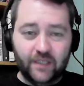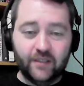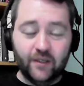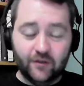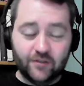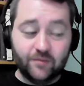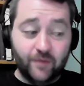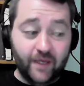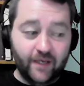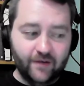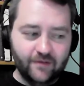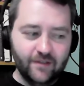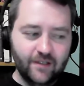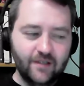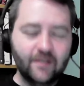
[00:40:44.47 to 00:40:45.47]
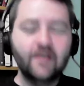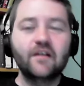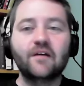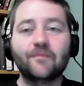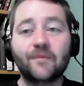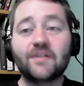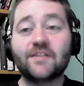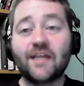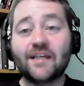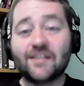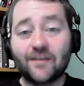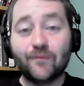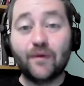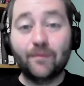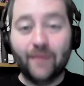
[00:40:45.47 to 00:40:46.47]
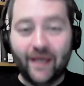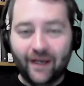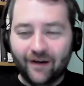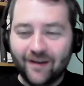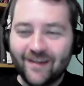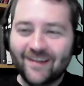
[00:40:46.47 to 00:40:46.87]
There's been mistakes have been made.